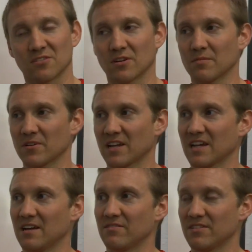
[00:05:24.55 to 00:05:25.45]
or I'm going to
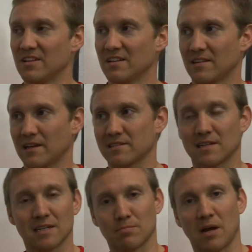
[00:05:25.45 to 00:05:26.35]
have last
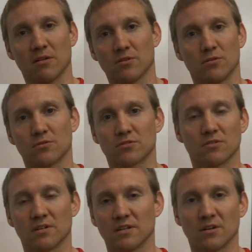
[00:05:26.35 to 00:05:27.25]
night's pot
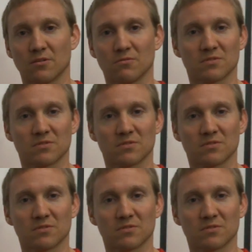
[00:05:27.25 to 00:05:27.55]
roast, you know,